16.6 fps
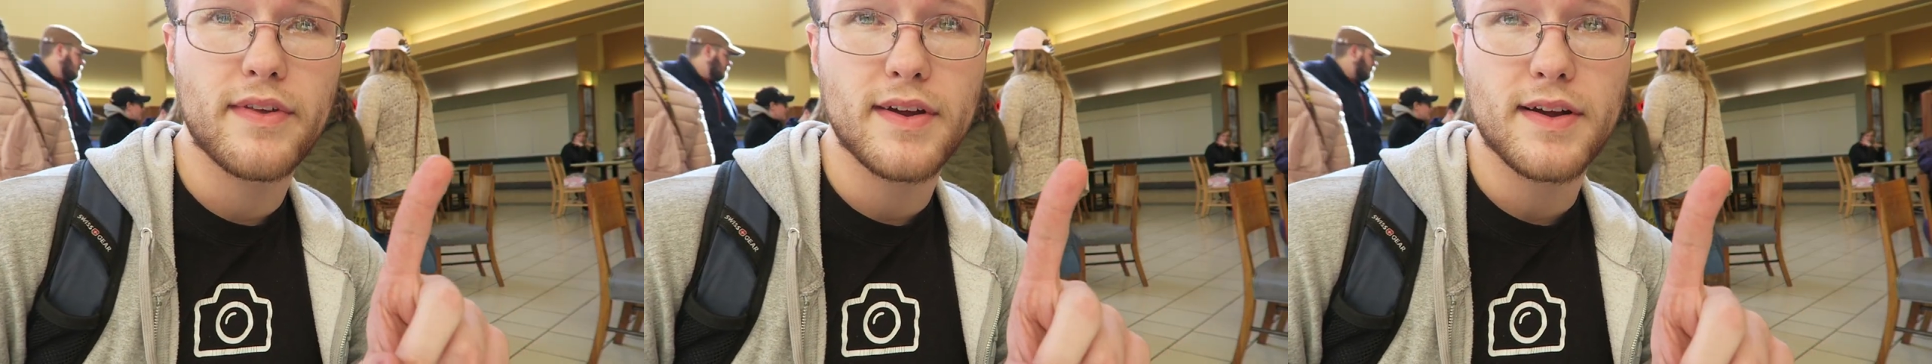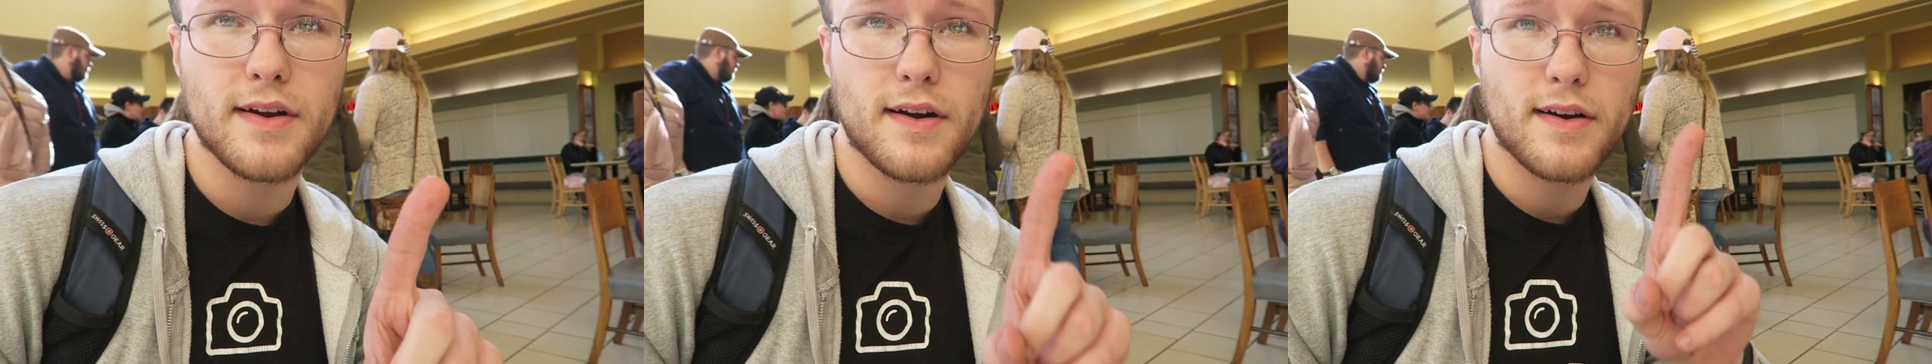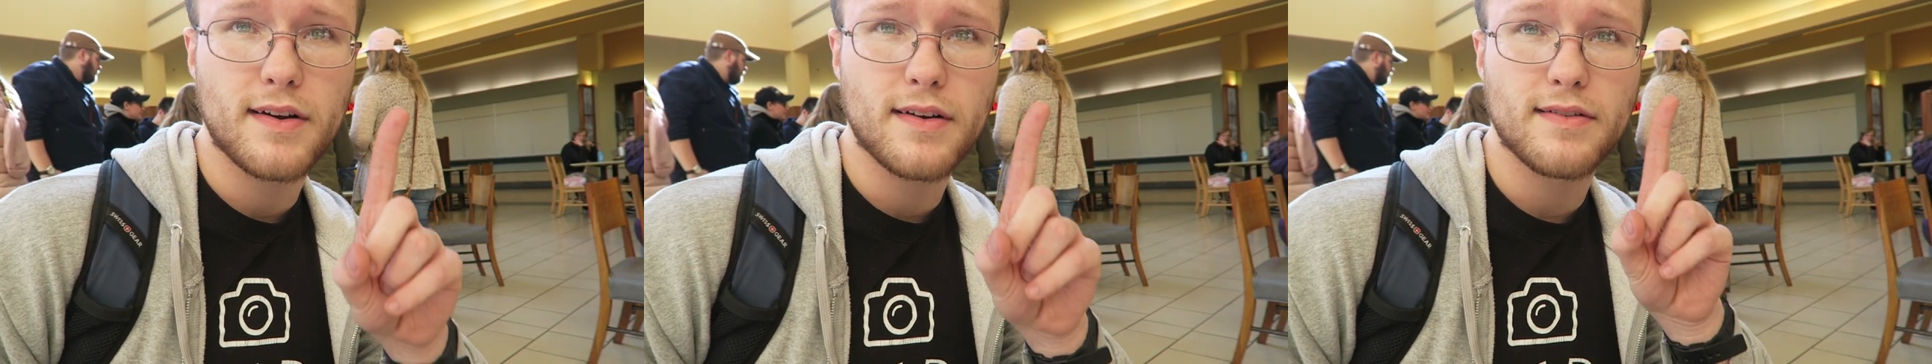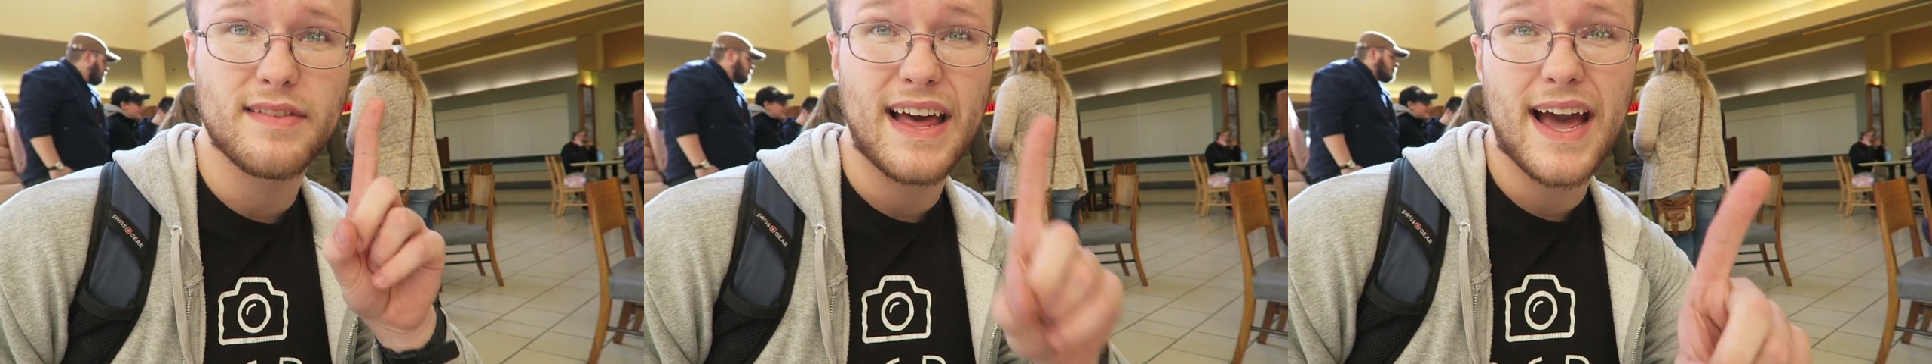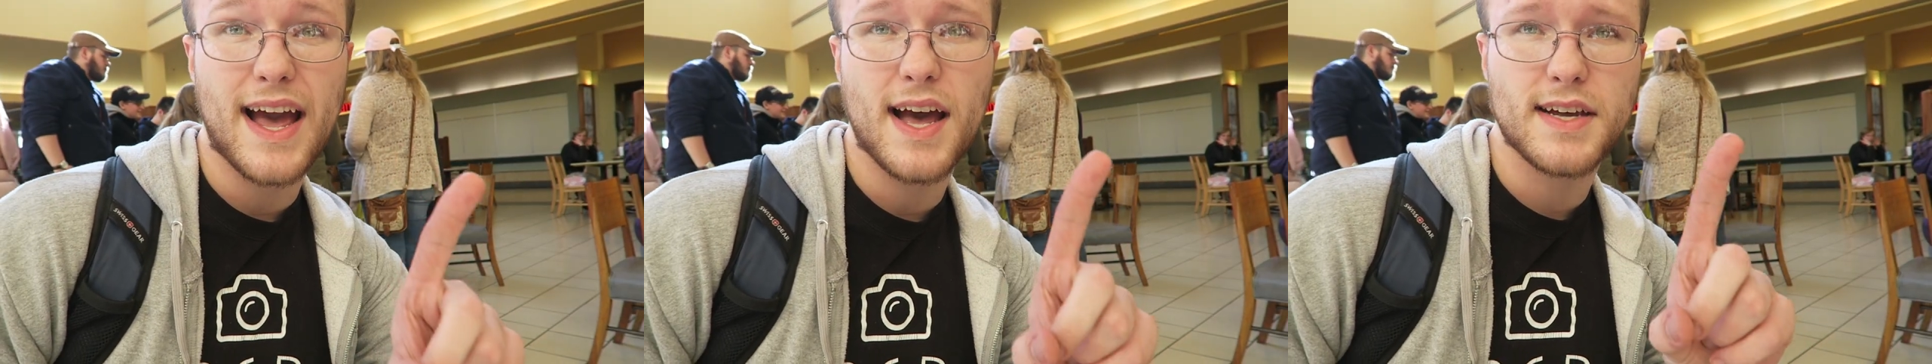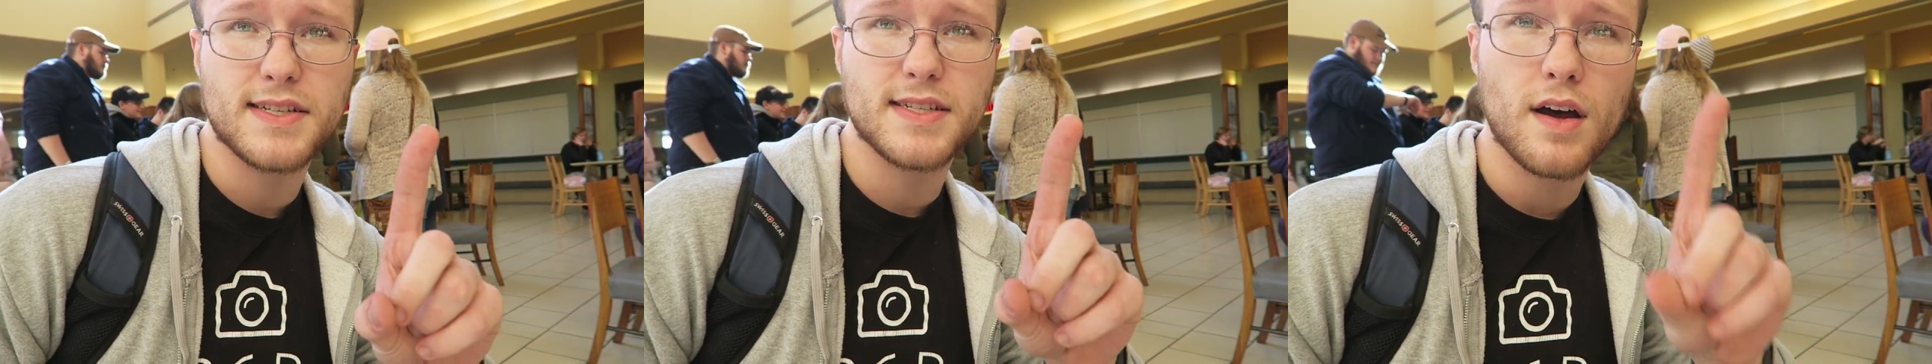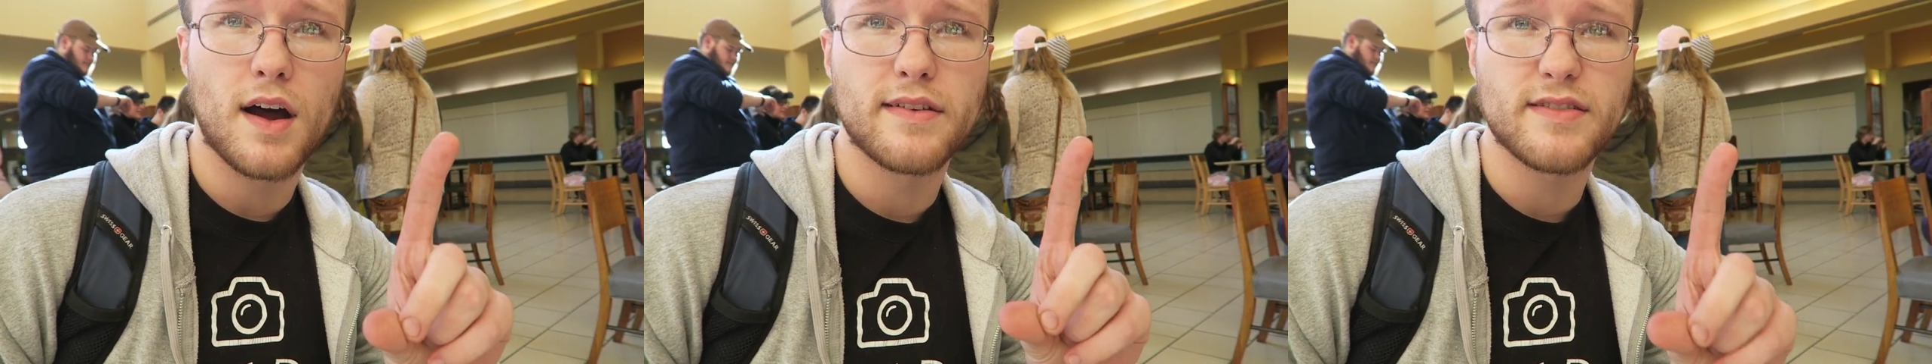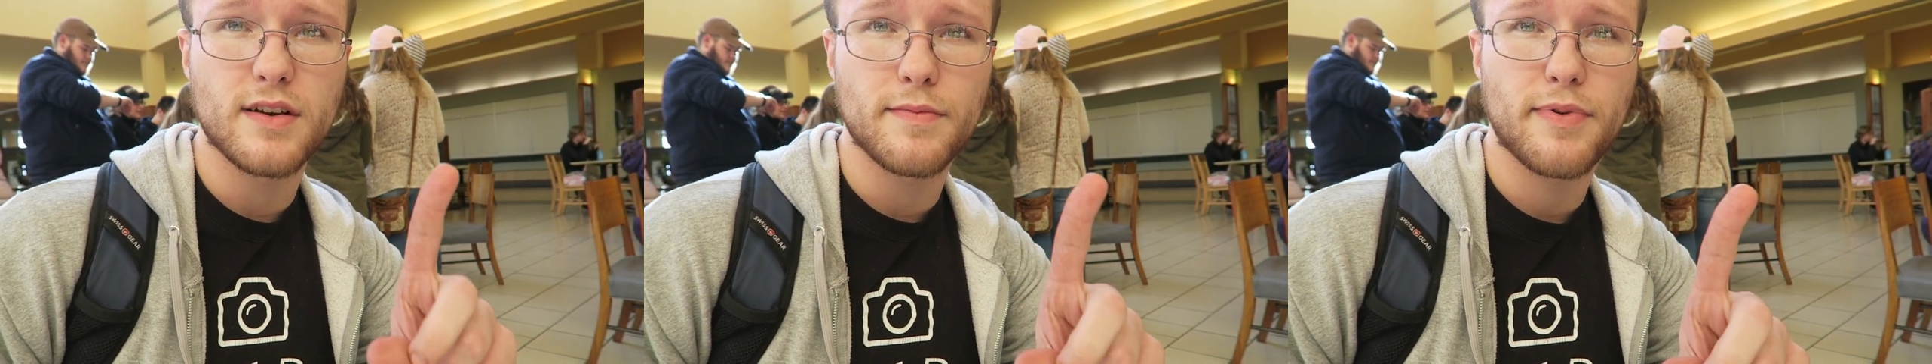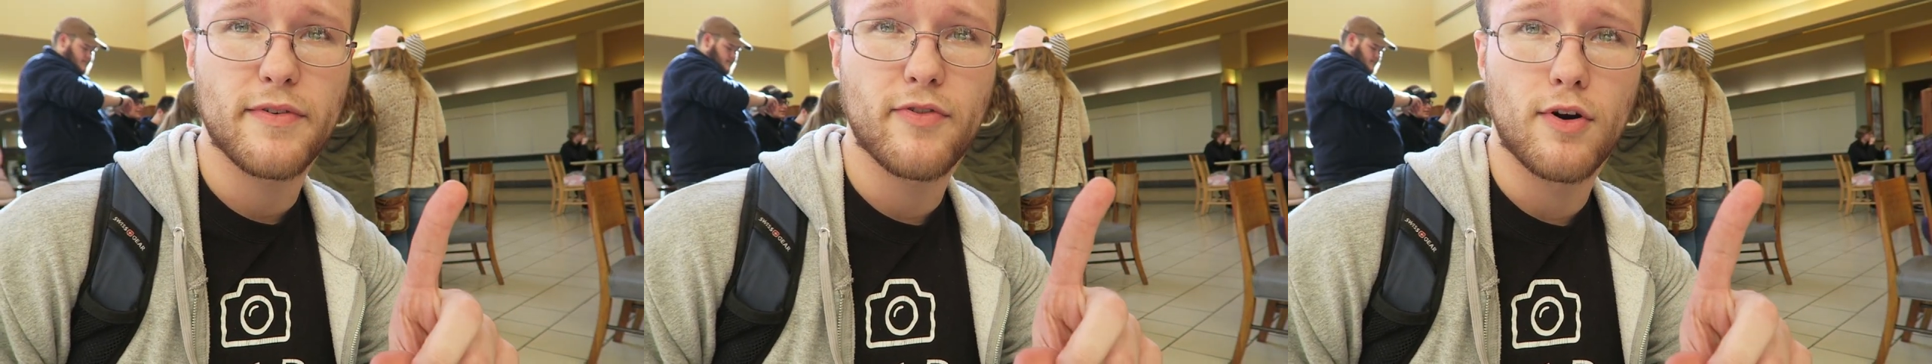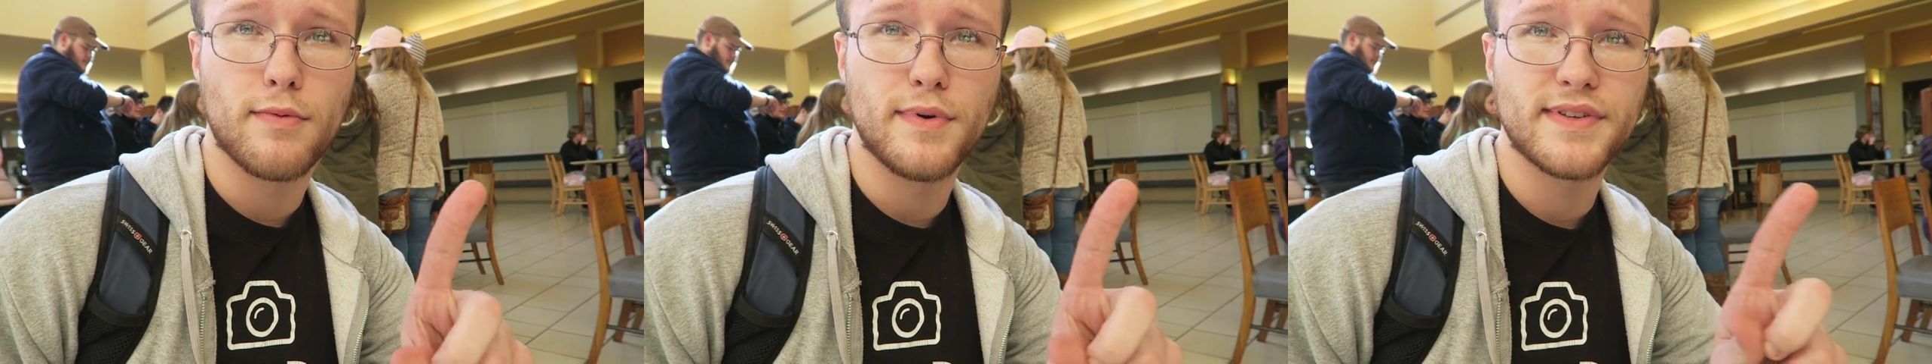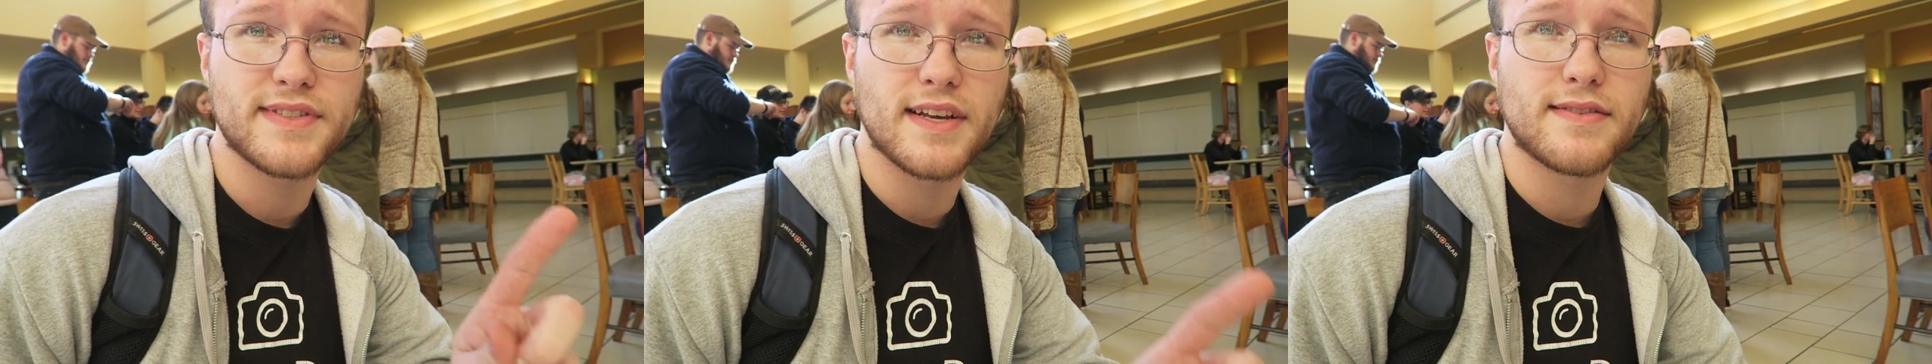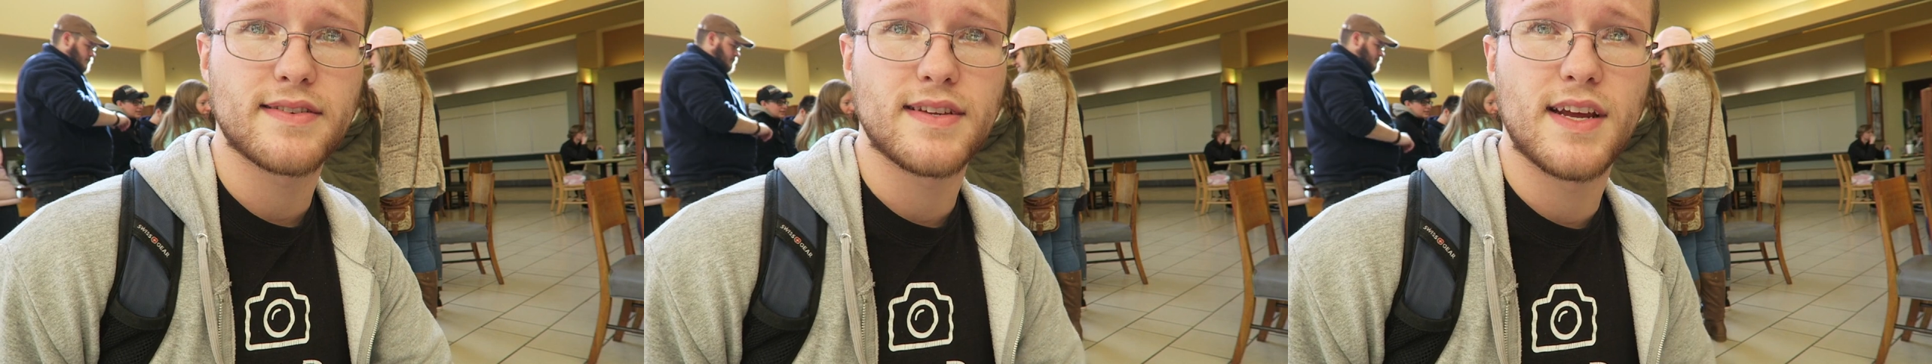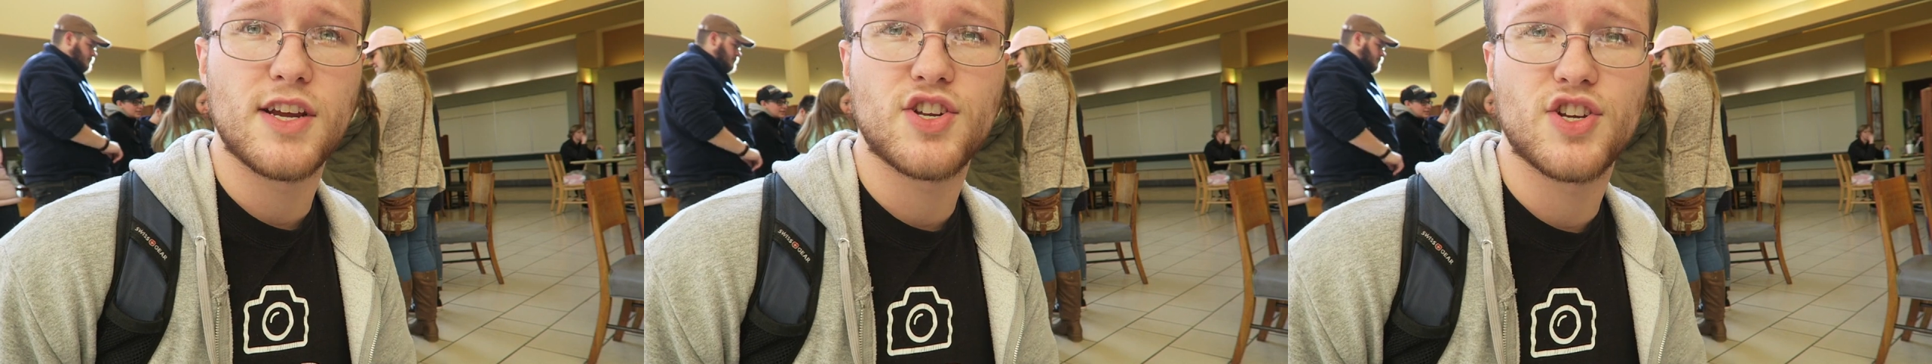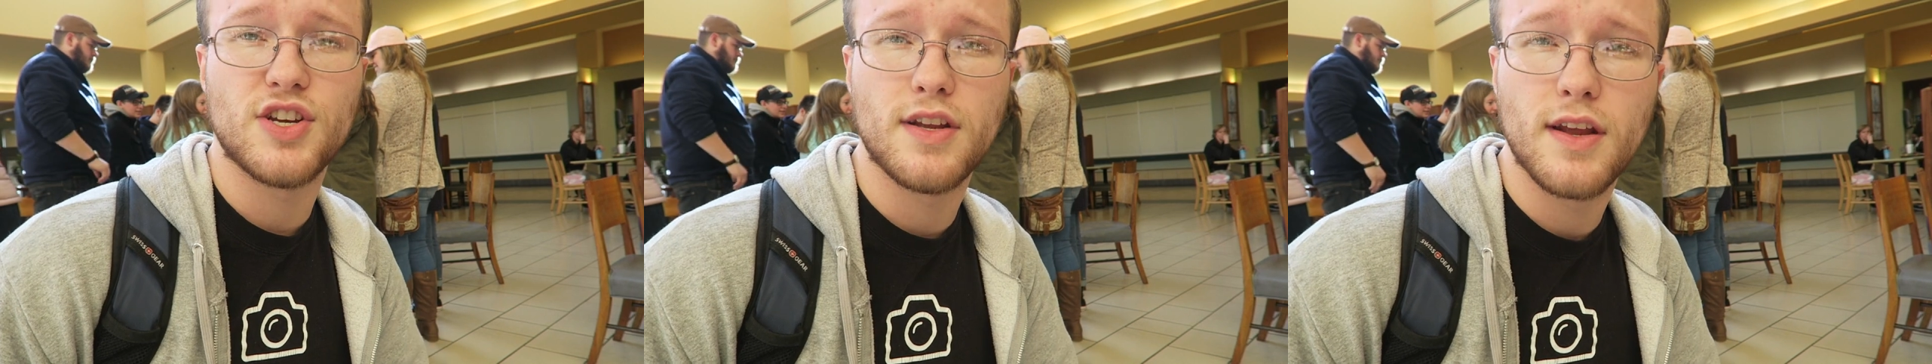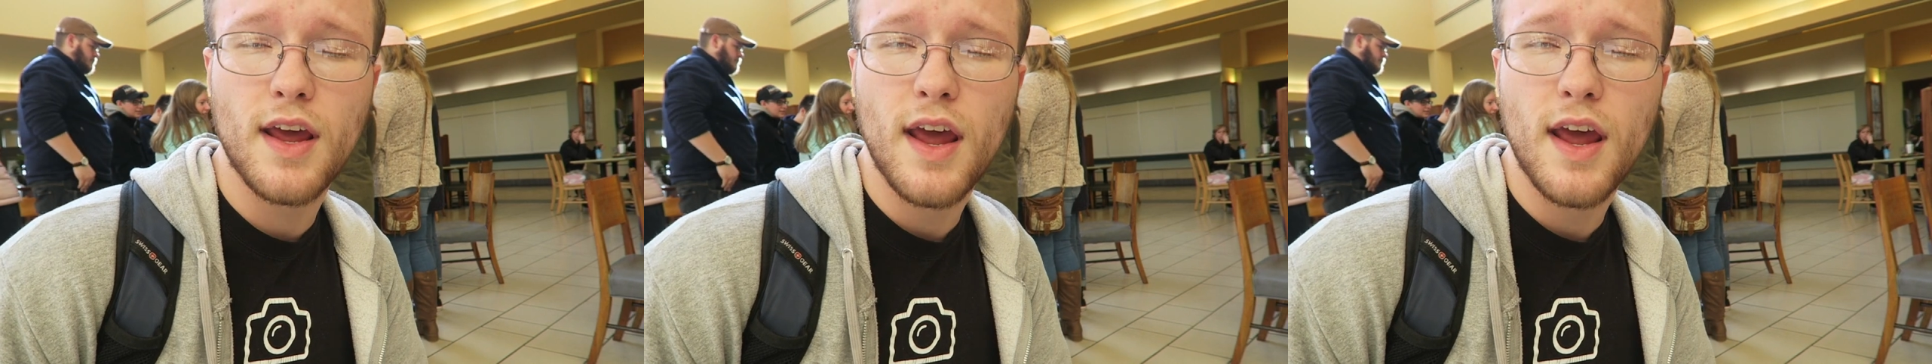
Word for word: their last concert performance destination,